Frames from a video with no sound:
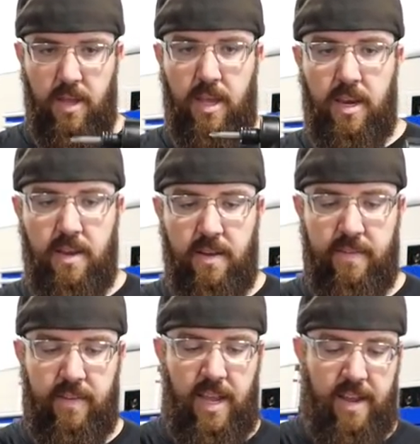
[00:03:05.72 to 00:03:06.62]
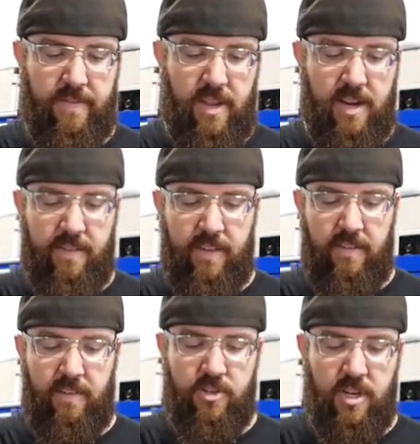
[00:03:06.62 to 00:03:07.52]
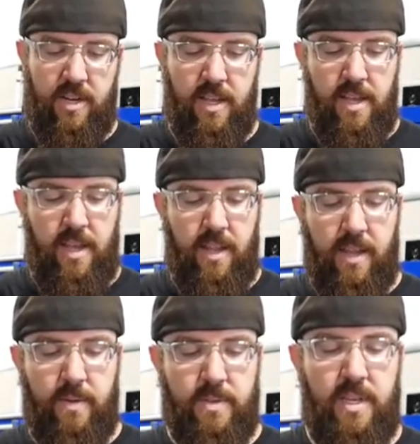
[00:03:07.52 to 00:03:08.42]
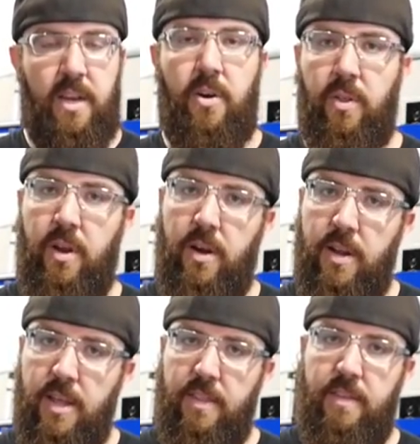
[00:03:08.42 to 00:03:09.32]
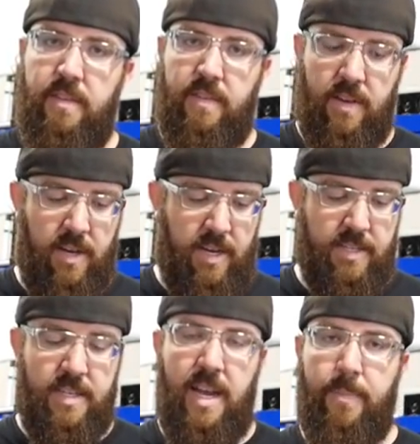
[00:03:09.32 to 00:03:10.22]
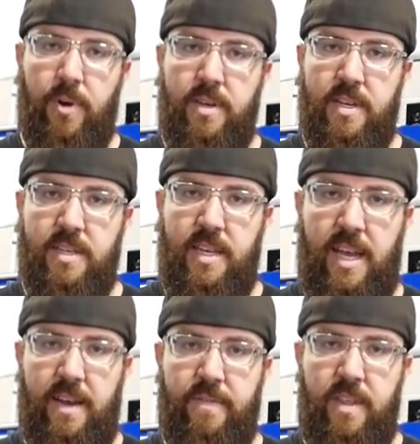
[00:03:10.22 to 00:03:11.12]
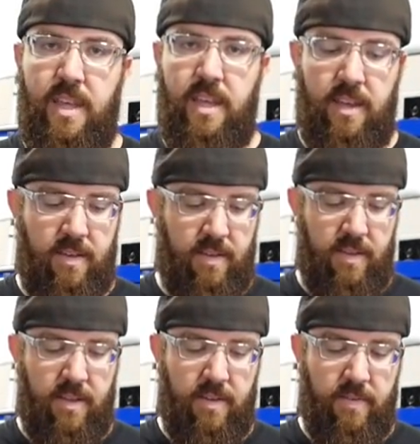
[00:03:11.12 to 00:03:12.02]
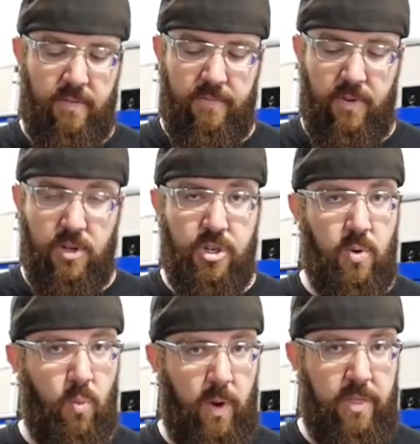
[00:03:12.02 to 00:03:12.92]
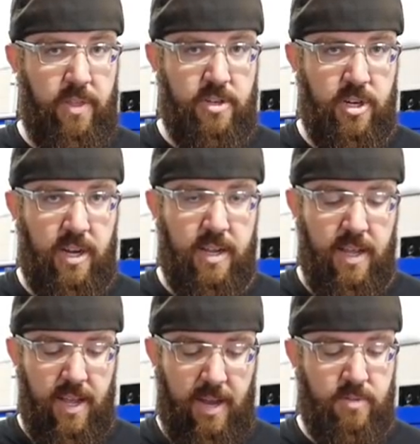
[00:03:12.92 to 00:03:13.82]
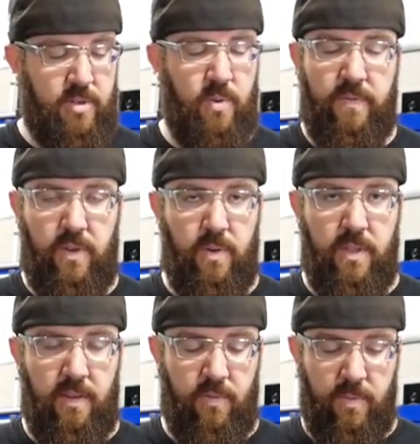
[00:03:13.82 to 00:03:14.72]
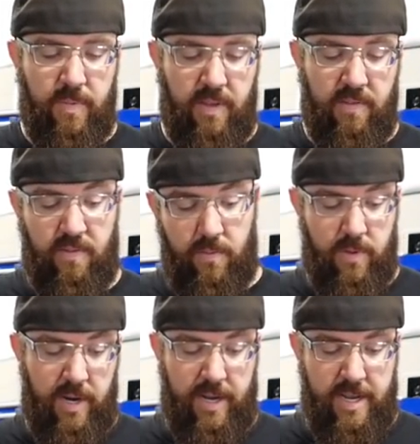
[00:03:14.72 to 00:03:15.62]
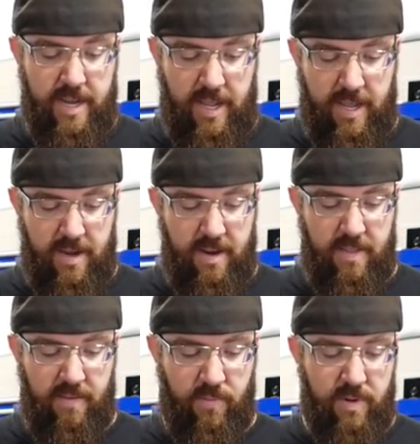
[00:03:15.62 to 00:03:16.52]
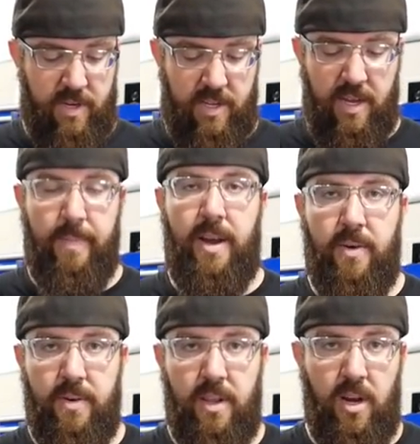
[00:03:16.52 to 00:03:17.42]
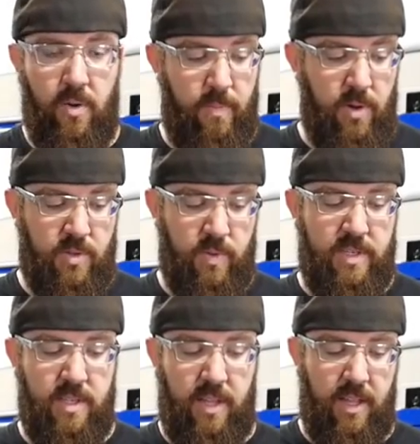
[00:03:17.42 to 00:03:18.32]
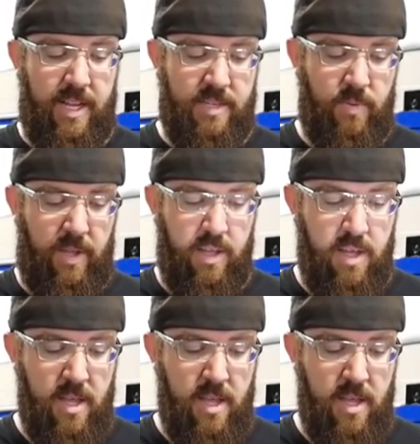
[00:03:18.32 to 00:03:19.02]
it does have the nice easy chuck. And like I was saying earlier, this Snap-on does have the version with the chuck. I'm just reviewing this one because it's the one I got, and this one did come out, you know, most recently last week.